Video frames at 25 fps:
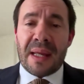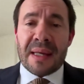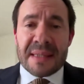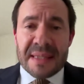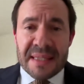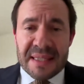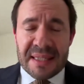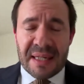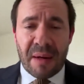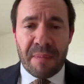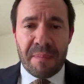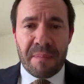
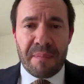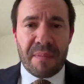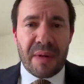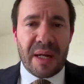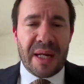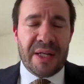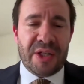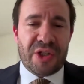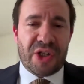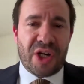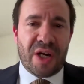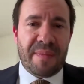Some
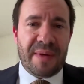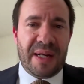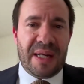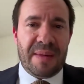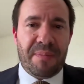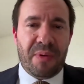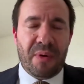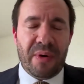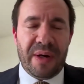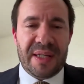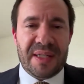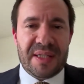in Germany
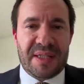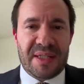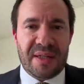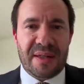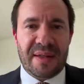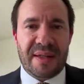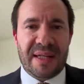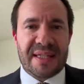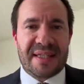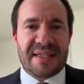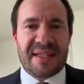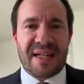point to
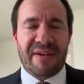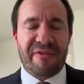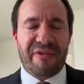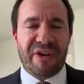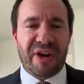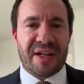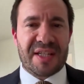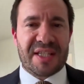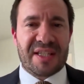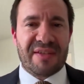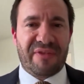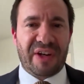this
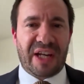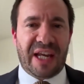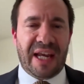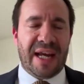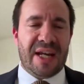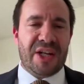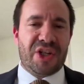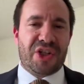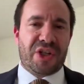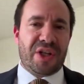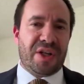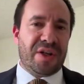
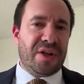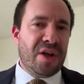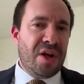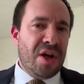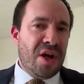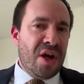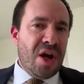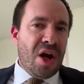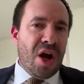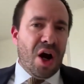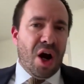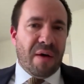diversification
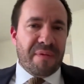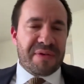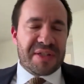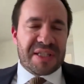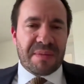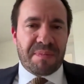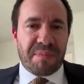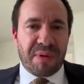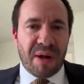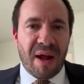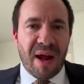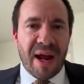of
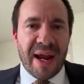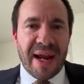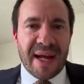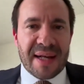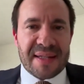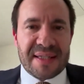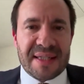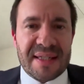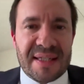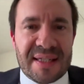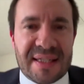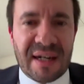supply
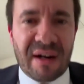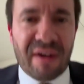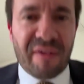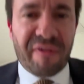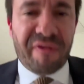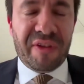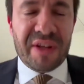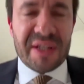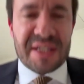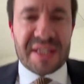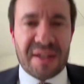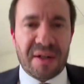as
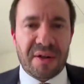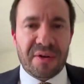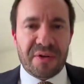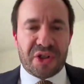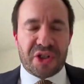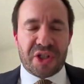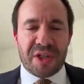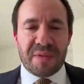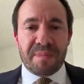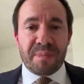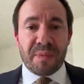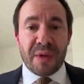itself the
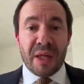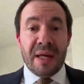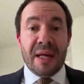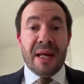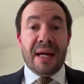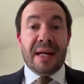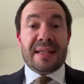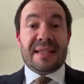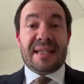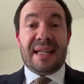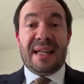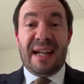solution
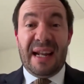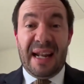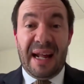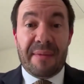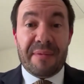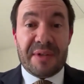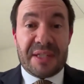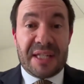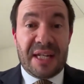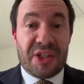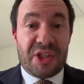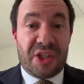and say that that
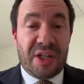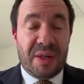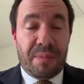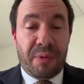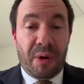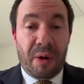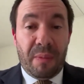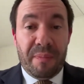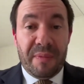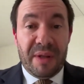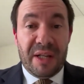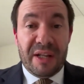was actually the
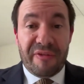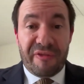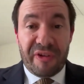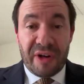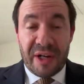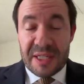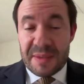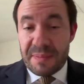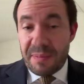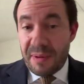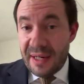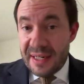problem in the
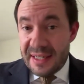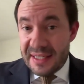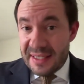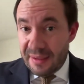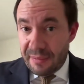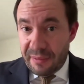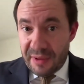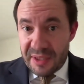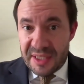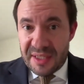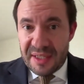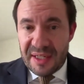first place. There
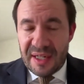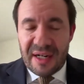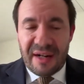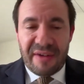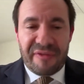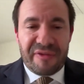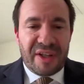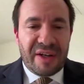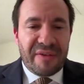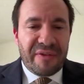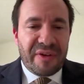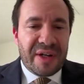wasn't
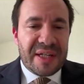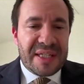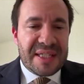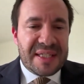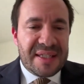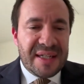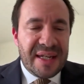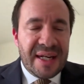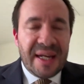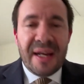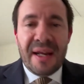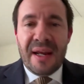enough
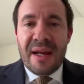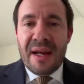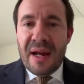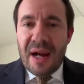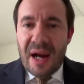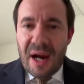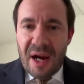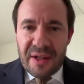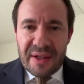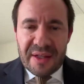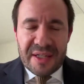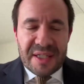diversity.
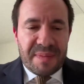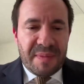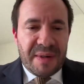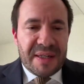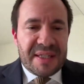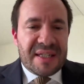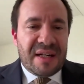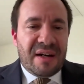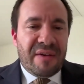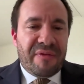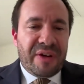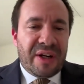Others,
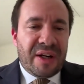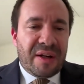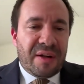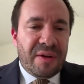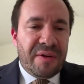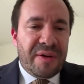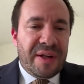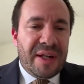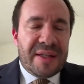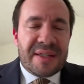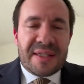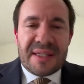myself
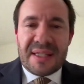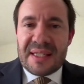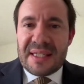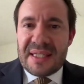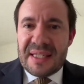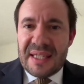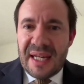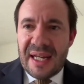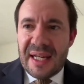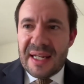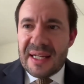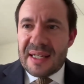included,
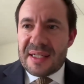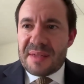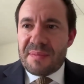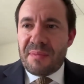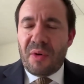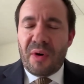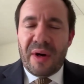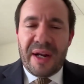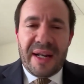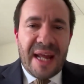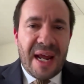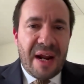see it as
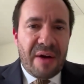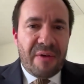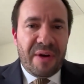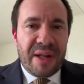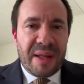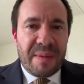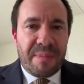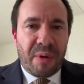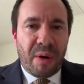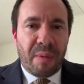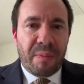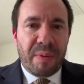more
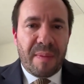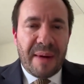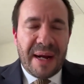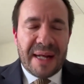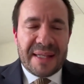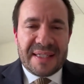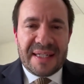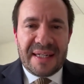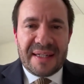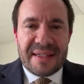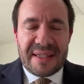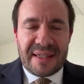inherently
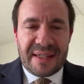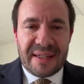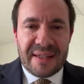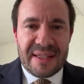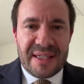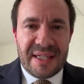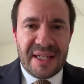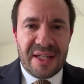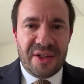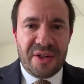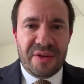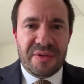problematic to
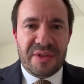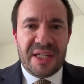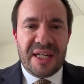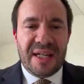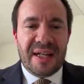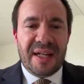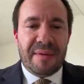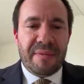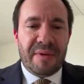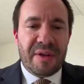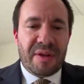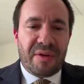continue
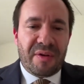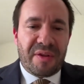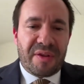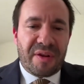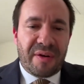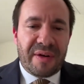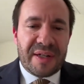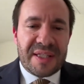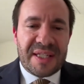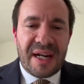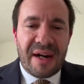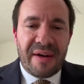dealing with
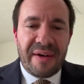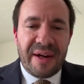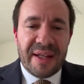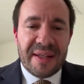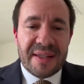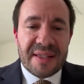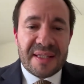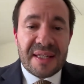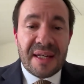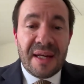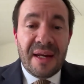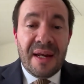
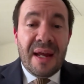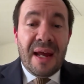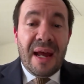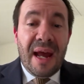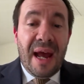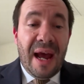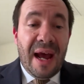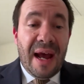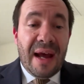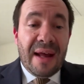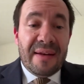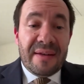authoritarians
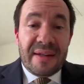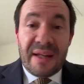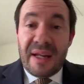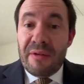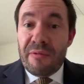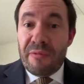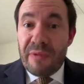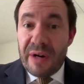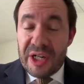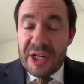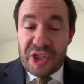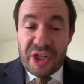and
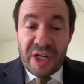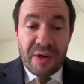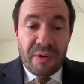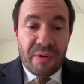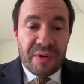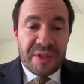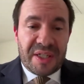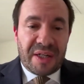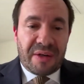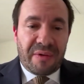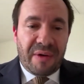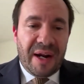enriching
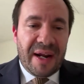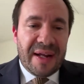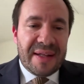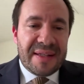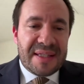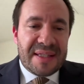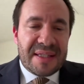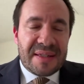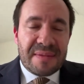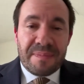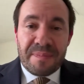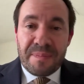
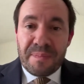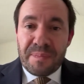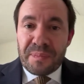autocrats